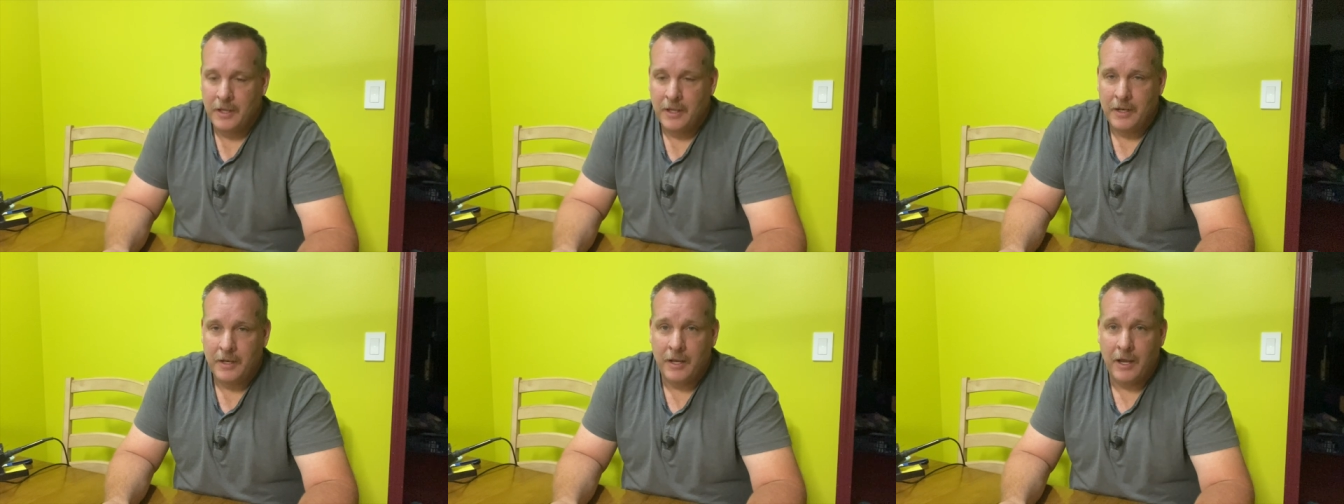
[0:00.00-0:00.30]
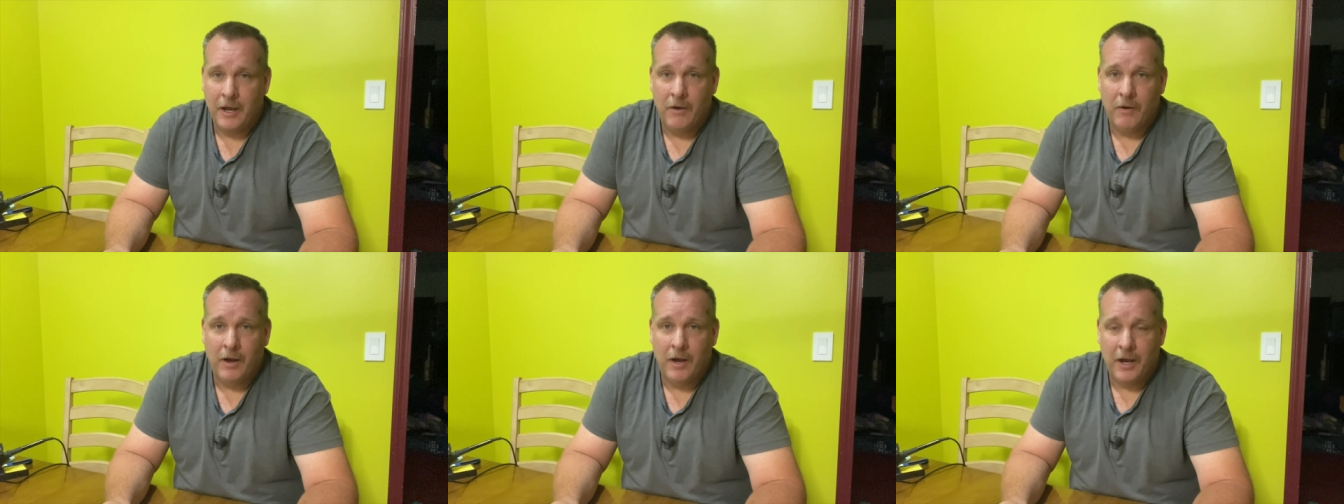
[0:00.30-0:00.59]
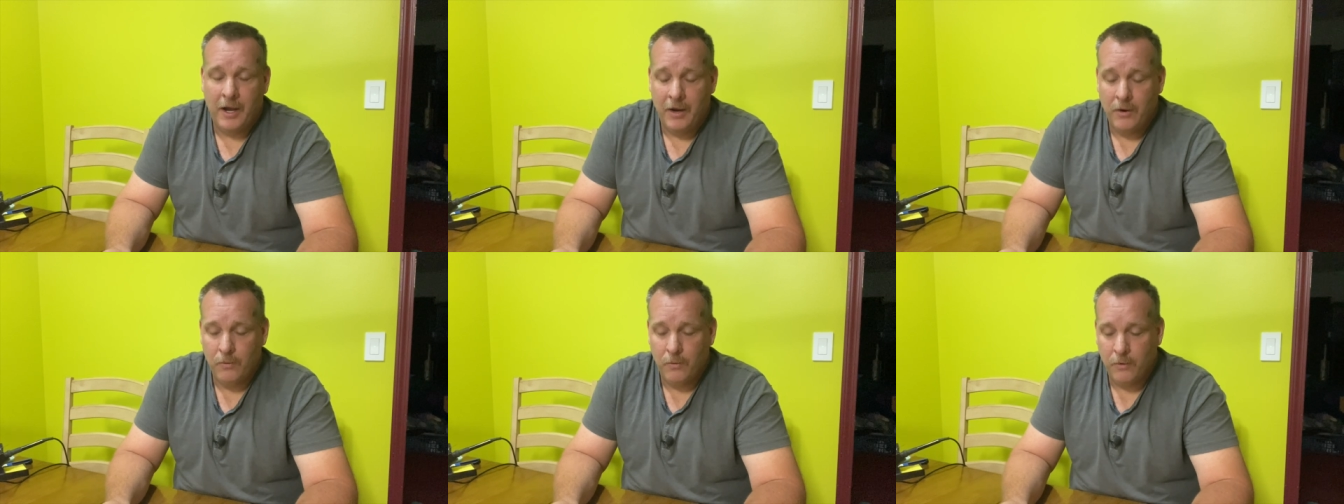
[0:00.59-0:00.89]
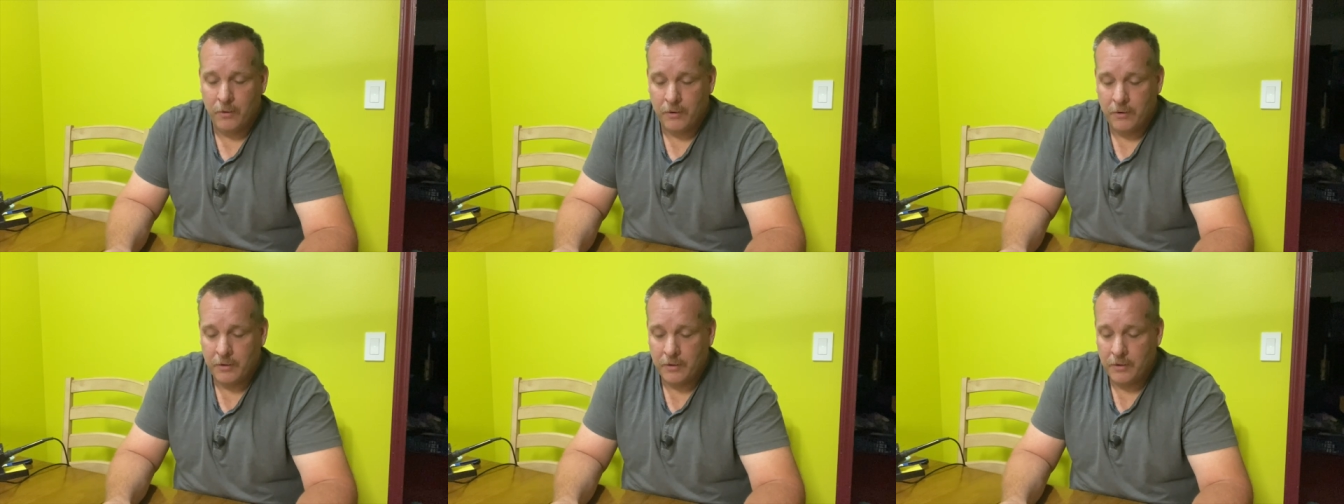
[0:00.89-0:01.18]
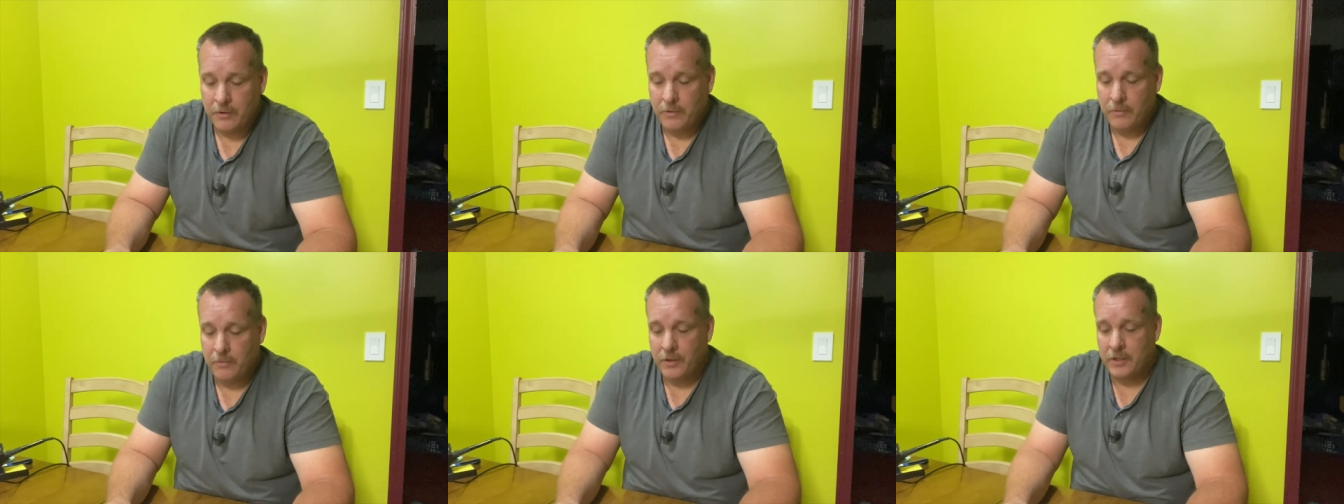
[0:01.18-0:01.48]
Now I
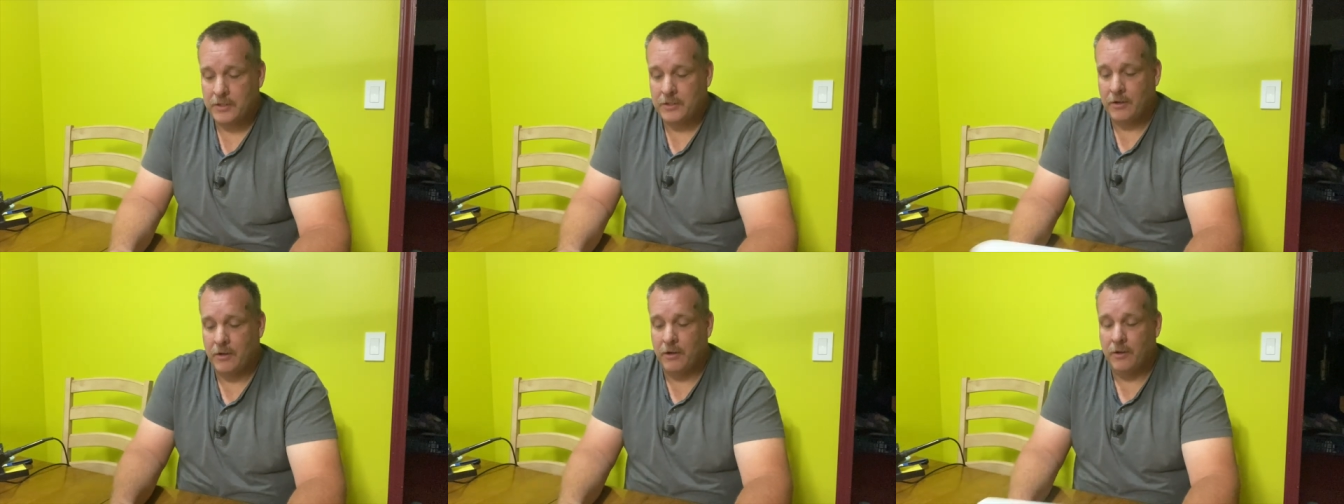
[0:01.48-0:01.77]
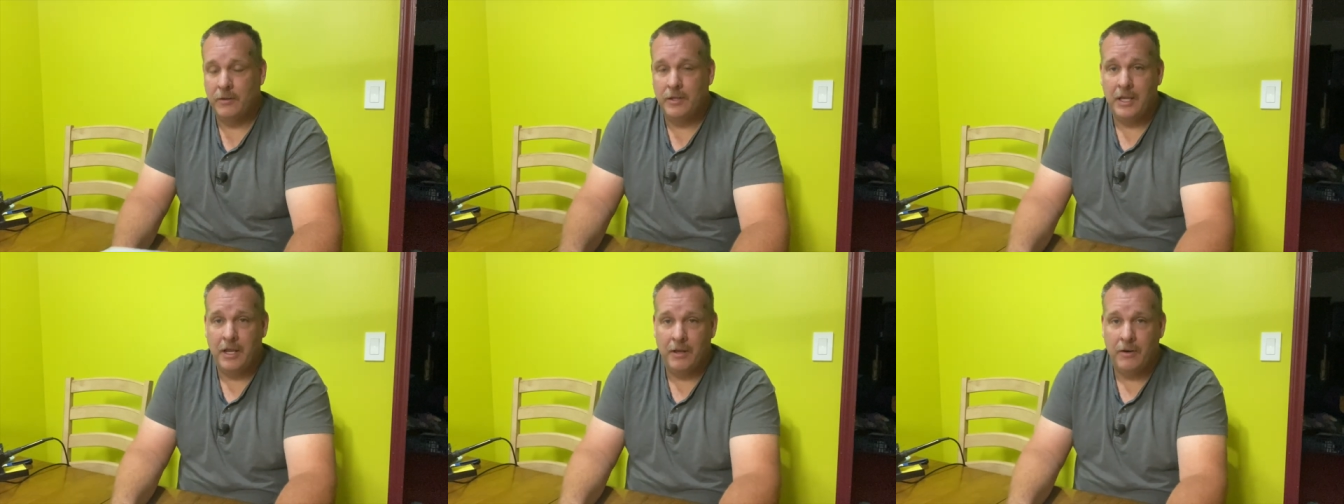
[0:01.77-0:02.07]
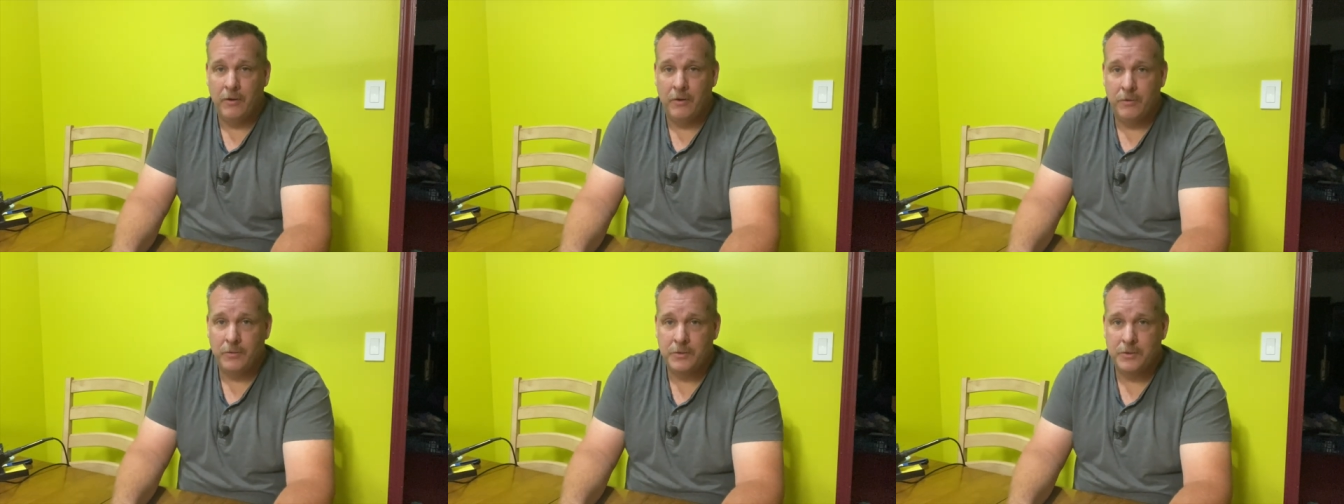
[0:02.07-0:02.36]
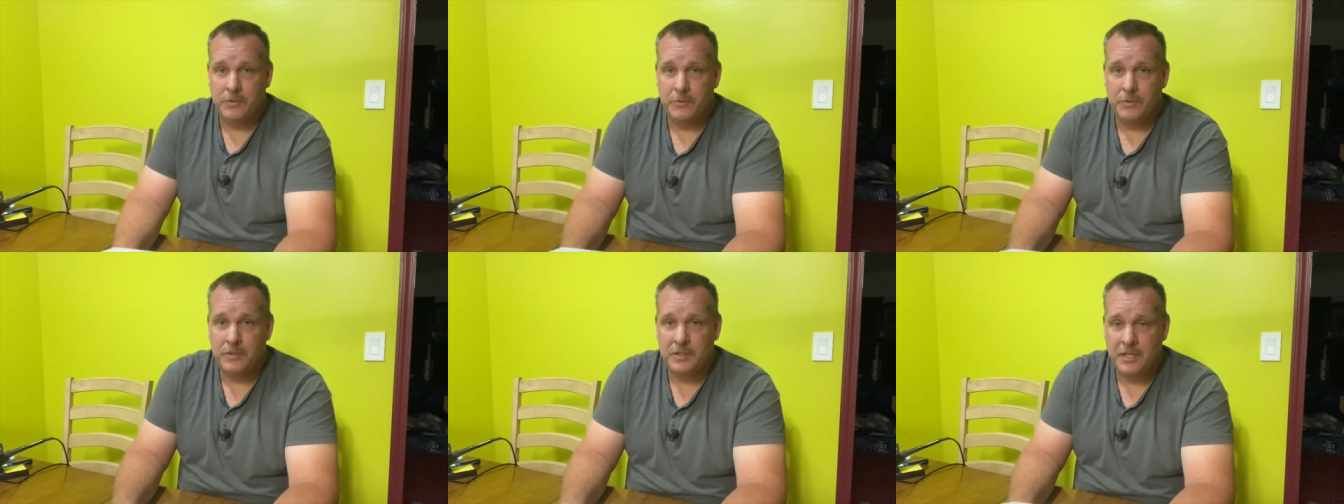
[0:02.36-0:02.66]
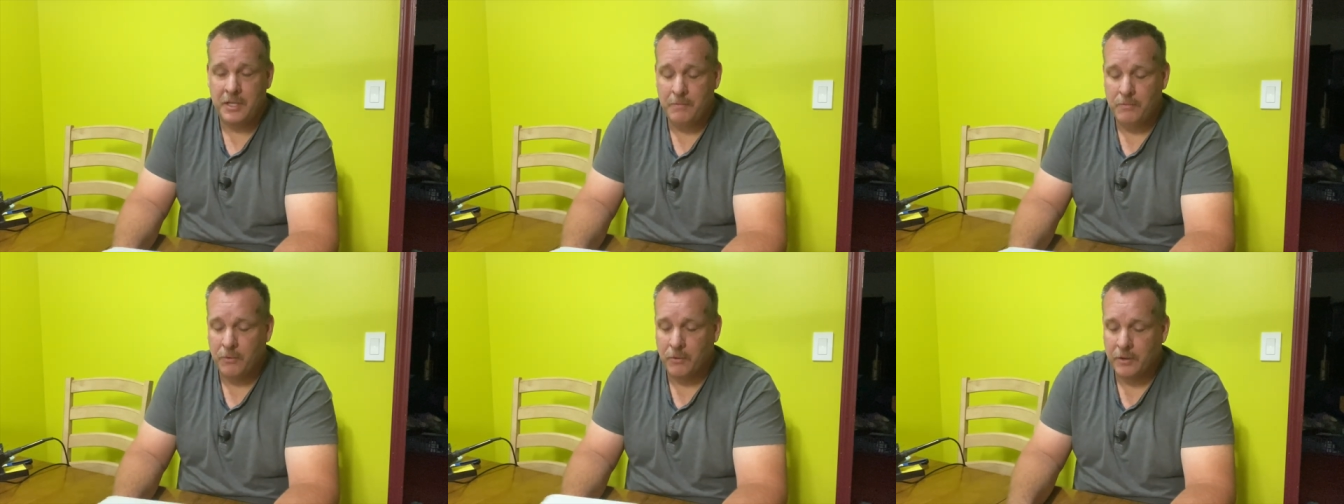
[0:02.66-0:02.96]
ordered what's called the
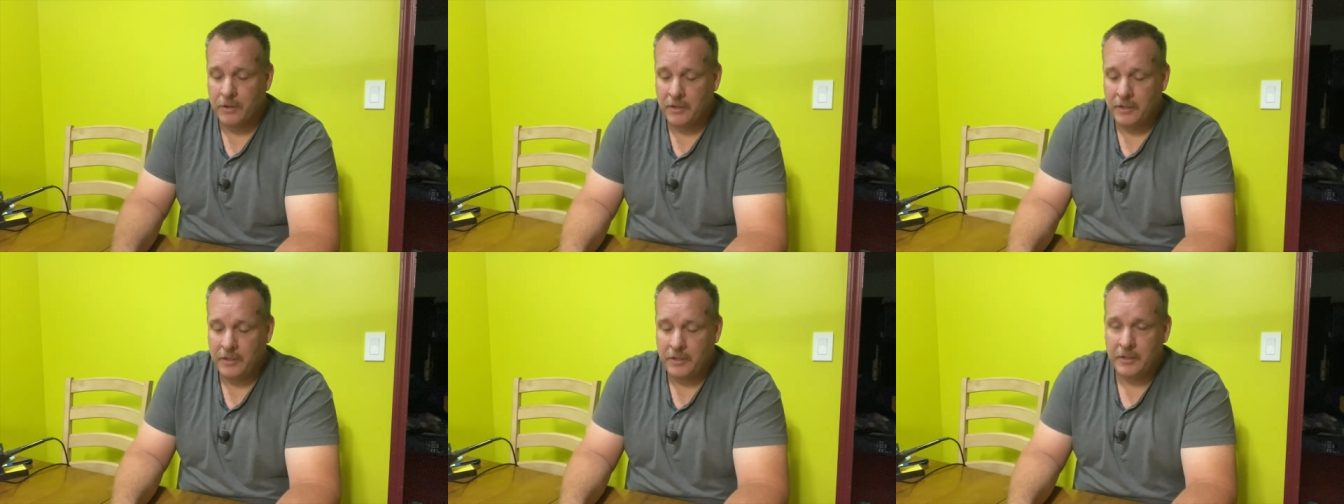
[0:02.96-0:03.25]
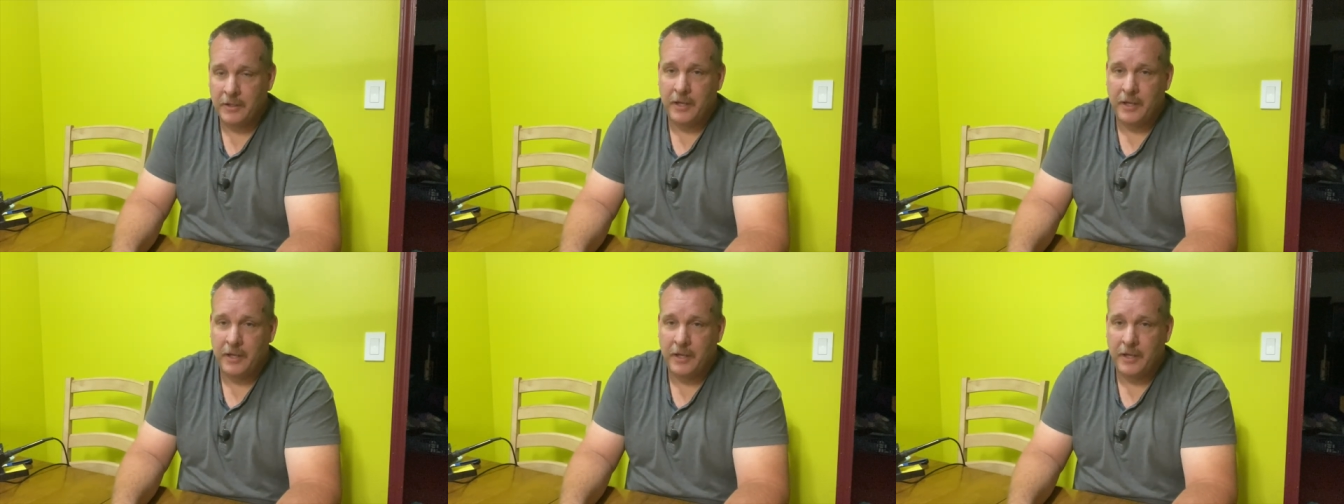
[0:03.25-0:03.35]
NO2C board